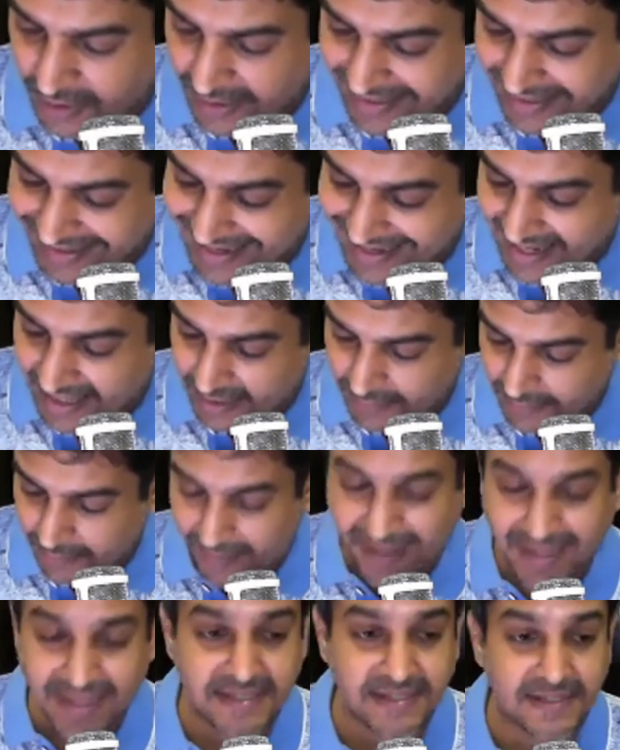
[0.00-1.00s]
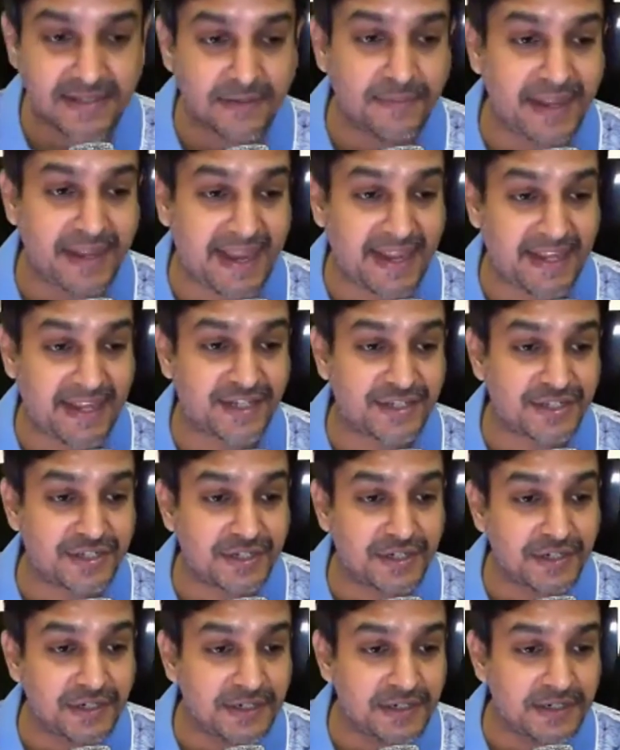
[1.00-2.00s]
get by some
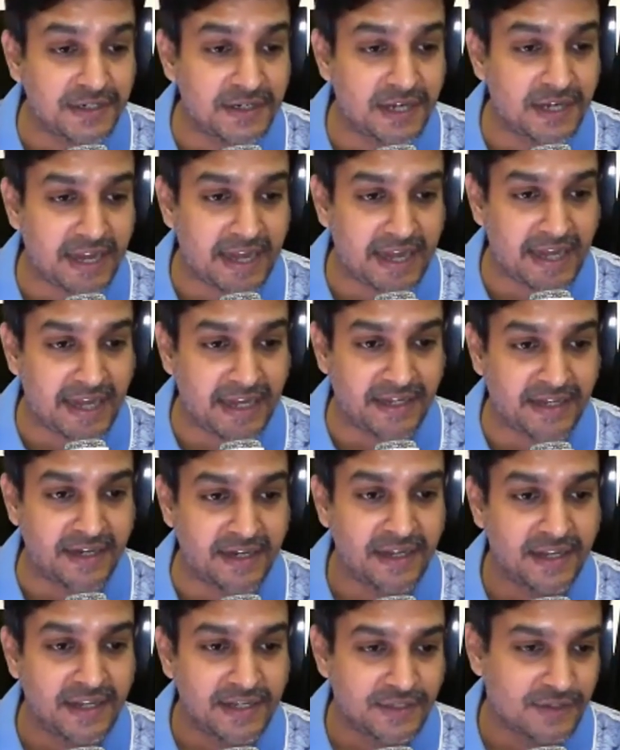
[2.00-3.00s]
external aid?